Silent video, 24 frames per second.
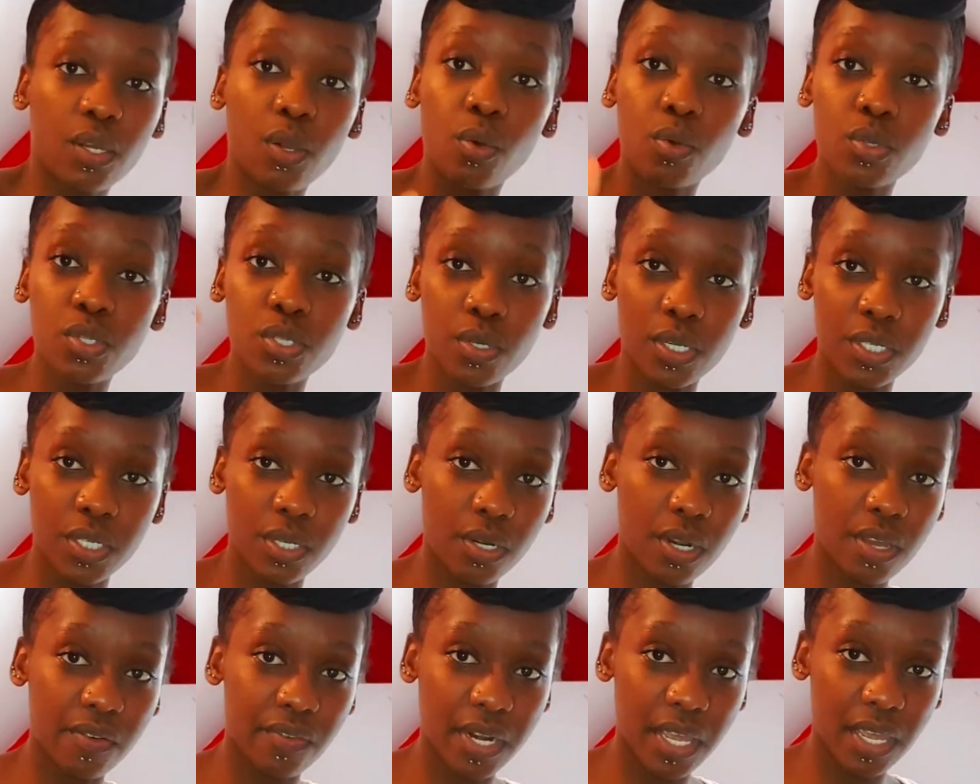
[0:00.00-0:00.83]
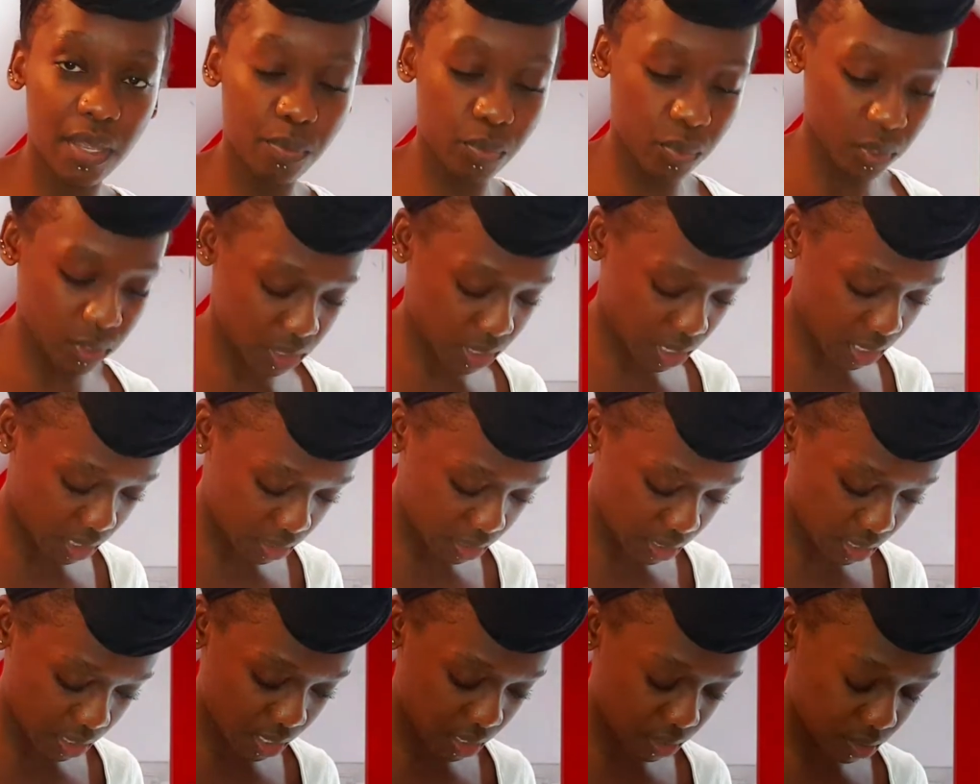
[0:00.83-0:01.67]
Also, I don't have an apron. Did I
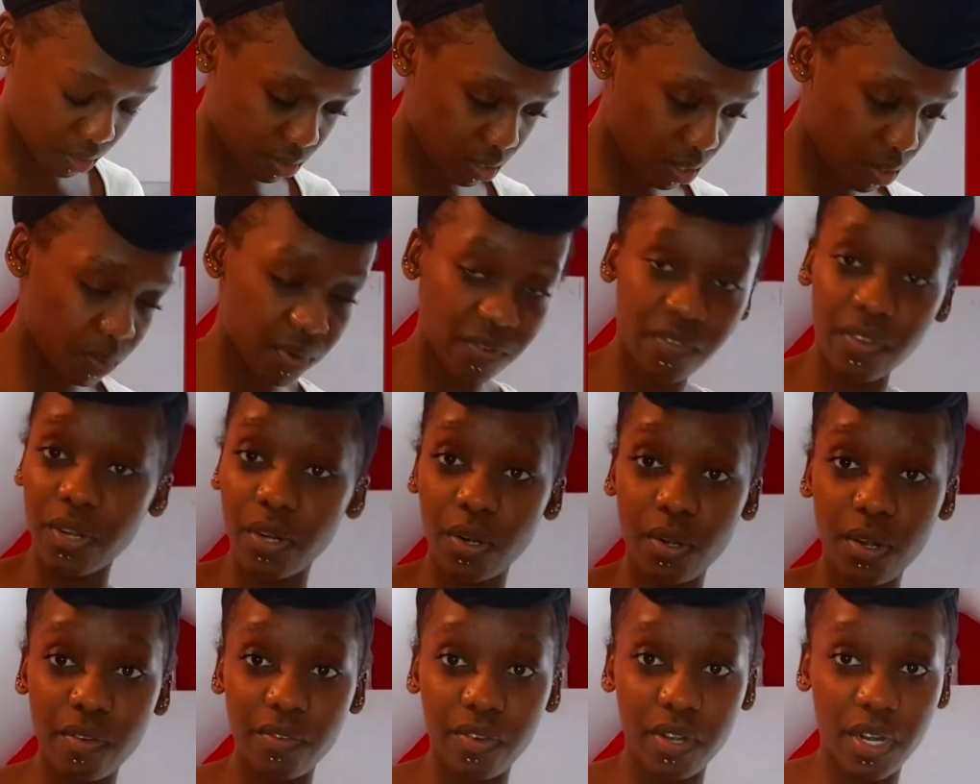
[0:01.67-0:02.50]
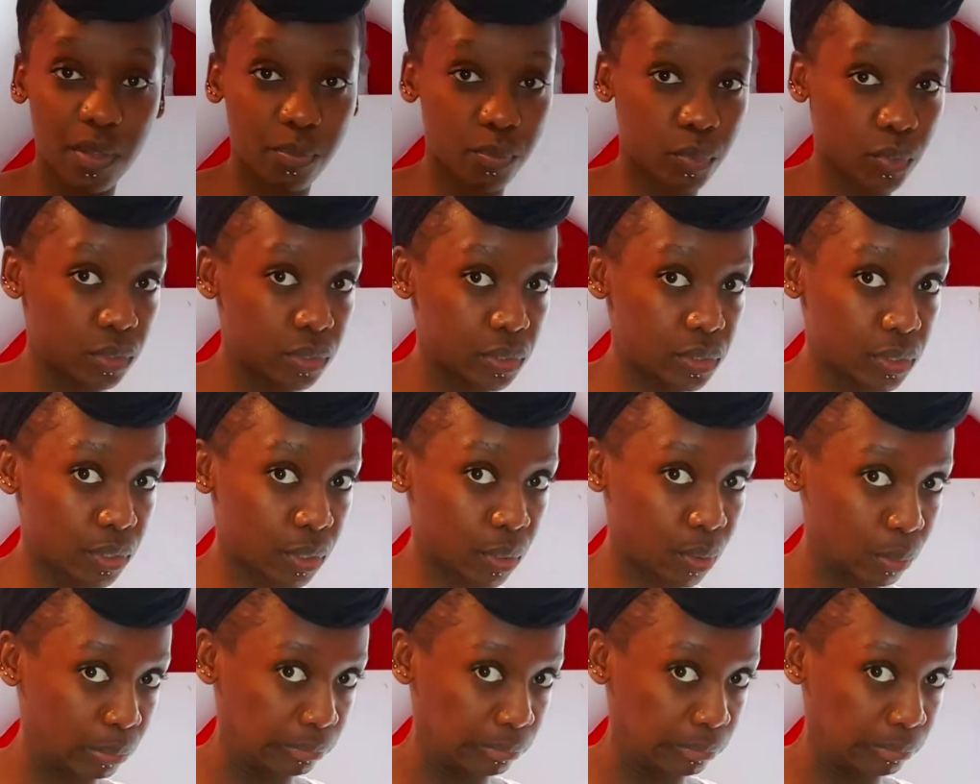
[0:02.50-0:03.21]
say that to start with? I don't have an apron. So